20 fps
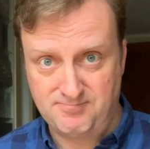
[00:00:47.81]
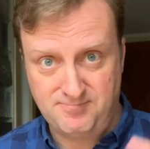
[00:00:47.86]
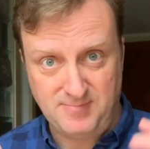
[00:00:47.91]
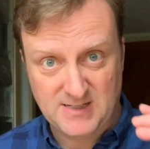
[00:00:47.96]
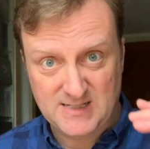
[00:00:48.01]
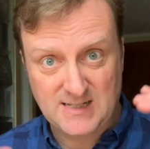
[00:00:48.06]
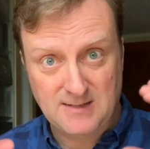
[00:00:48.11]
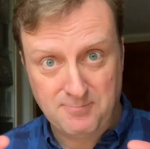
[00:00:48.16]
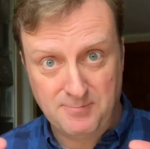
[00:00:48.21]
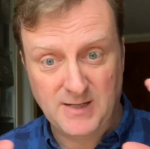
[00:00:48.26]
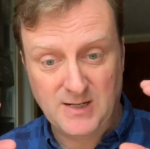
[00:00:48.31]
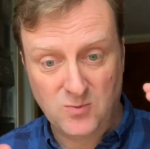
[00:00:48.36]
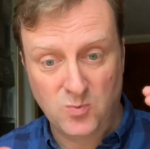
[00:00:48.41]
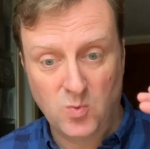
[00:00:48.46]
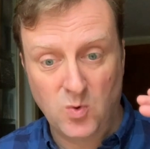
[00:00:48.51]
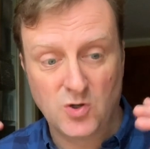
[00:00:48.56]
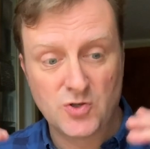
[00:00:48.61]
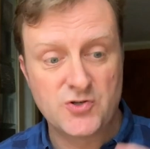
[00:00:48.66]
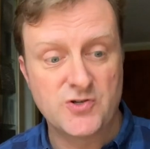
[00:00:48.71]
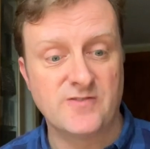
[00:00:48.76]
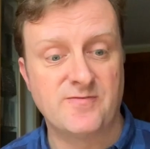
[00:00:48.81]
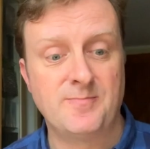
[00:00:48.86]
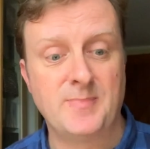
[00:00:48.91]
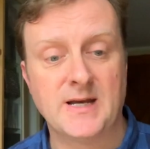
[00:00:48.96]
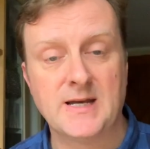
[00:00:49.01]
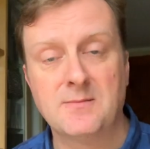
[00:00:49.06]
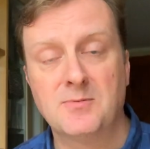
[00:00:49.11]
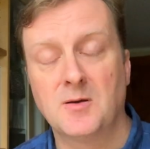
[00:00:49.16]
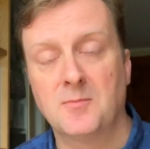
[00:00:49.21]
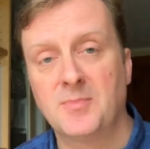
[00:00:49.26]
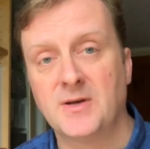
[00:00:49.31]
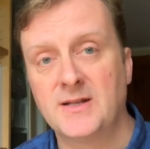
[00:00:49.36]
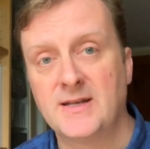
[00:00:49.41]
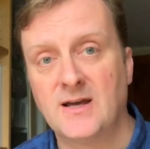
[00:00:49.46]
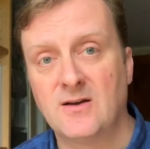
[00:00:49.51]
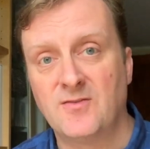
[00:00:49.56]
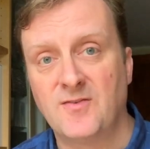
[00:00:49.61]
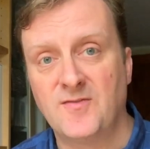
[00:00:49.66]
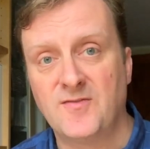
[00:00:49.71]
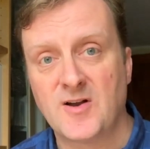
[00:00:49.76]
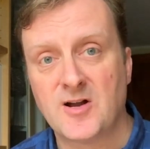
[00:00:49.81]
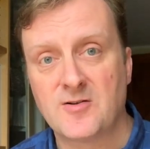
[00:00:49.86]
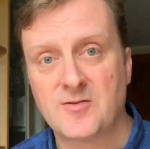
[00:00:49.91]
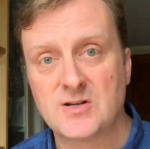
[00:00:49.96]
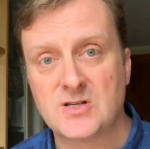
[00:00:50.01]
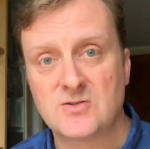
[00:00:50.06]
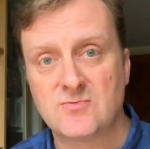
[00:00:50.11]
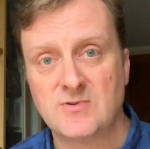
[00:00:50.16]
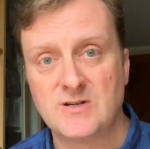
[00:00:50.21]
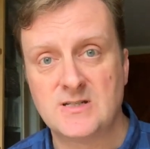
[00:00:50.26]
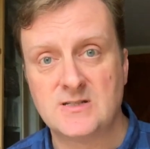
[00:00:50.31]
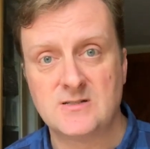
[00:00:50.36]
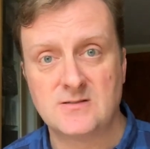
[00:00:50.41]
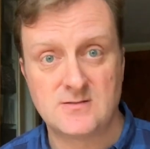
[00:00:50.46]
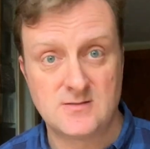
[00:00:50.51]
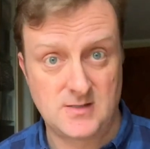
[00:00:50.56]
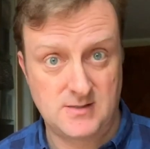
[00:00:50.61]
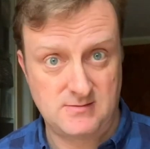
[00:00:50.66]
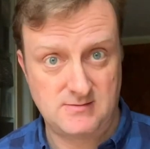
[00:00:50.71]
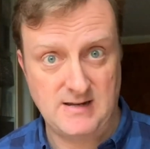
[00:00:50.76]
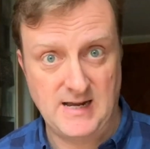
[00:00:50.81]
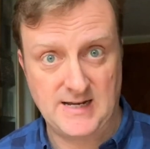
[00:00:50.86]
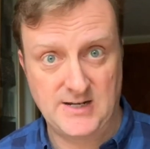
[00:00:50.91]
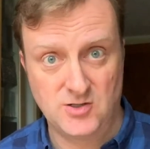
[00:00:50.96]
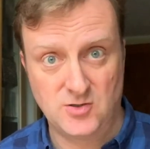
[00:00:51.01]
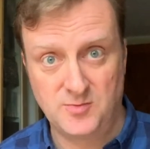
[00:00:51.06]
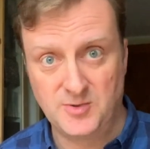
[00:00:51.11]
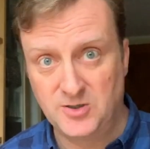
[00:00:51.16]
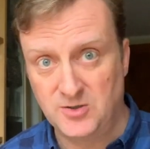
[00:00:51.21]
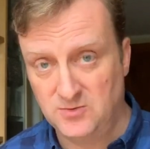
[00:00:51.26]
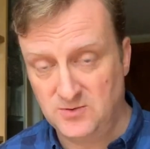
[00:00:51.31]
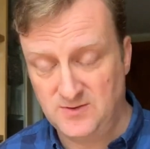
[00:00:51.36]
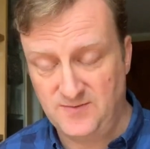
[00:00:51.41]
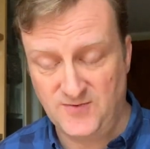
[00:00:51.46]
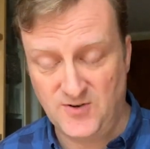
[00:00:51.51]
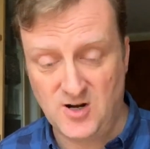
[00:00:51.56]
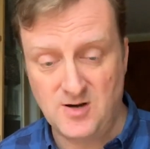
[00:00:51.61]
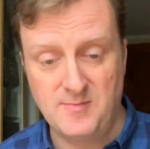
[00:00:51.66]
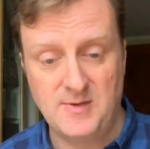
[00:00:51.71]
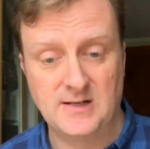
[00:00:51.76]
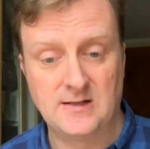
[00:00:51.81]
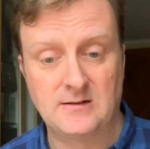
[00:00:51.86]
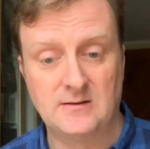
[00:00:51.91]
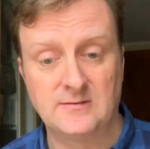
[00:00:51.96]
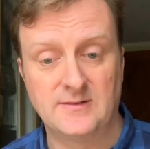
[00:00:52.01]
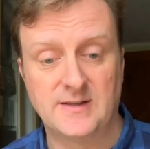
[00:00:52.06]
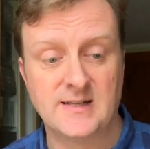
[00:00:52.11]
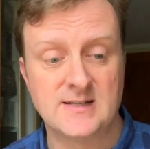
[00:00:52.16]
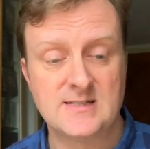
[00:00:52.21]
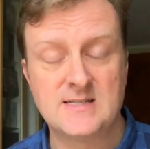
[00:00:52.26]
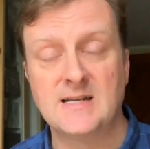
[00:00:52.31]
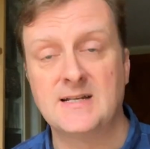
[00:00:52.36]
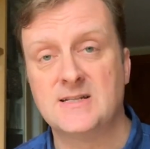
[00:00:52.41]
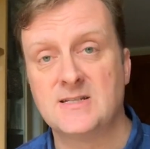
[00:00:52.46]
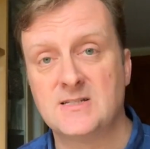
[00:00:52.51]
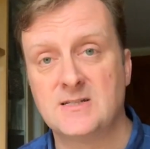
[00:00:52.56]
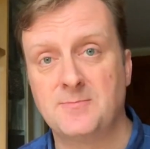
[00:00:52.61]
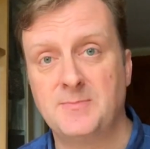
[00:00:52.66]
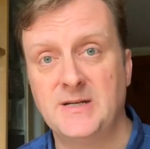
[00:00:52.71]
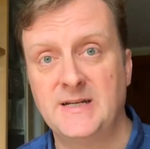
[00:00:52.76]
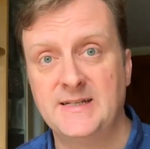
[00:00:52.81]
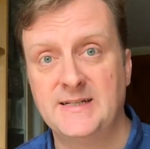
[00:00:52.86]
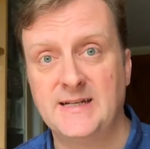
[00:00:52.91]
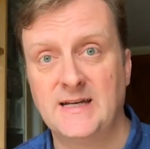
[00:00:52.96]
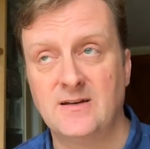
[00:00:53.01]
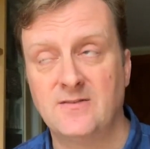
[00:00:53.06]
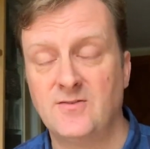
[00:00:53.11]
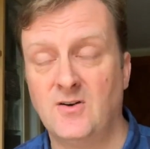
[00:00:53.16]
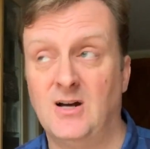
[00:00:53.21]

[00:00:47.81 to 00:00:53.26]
basically a big wad of paper, but now for various reasons, economical, environmental, they're sent as a PDF.